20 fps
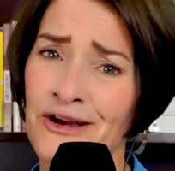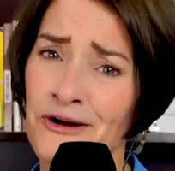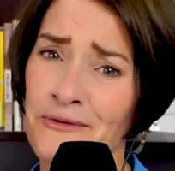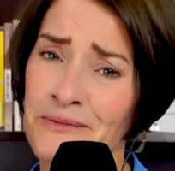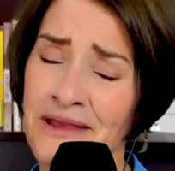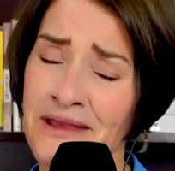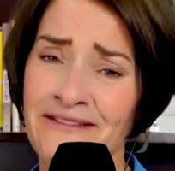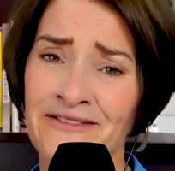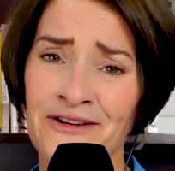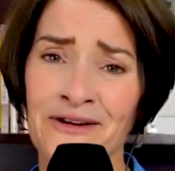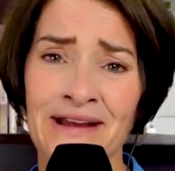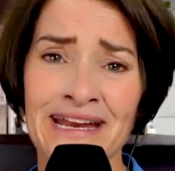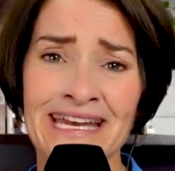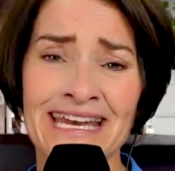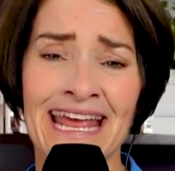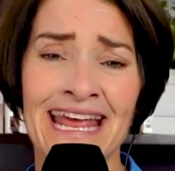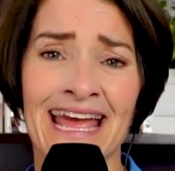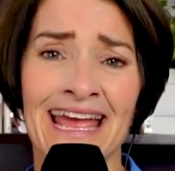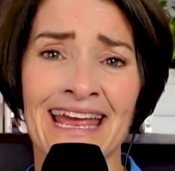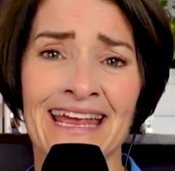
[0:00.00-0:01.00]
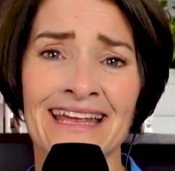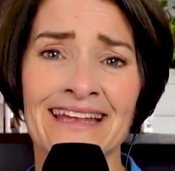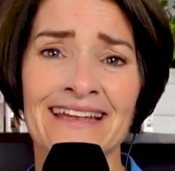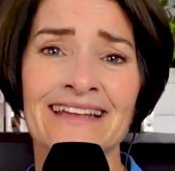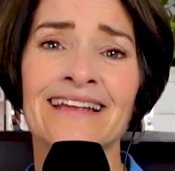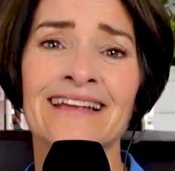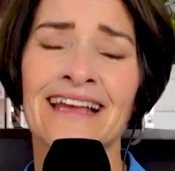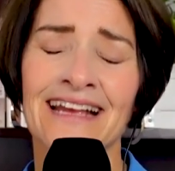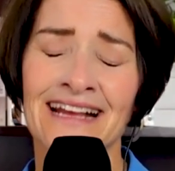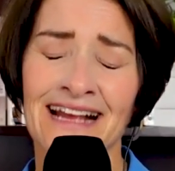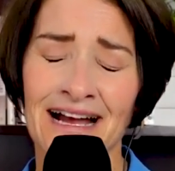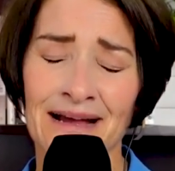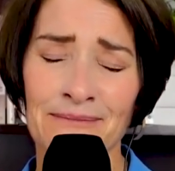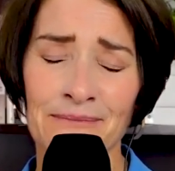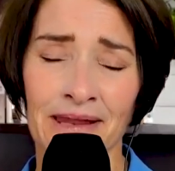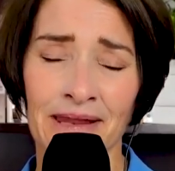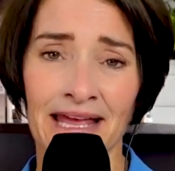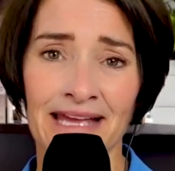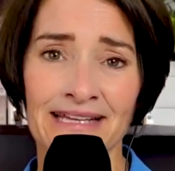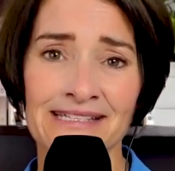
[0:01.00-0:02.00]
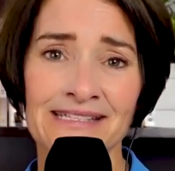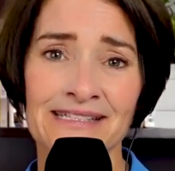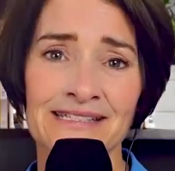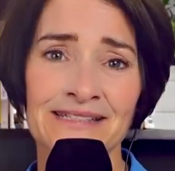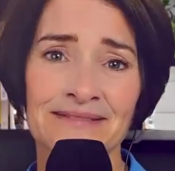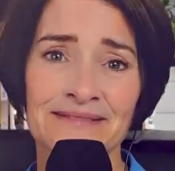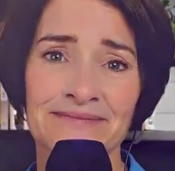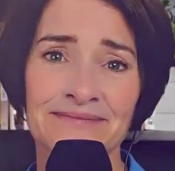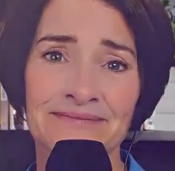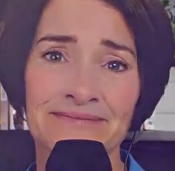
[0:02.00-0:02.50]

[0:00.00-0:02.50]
I hope you have a great day, and God bless.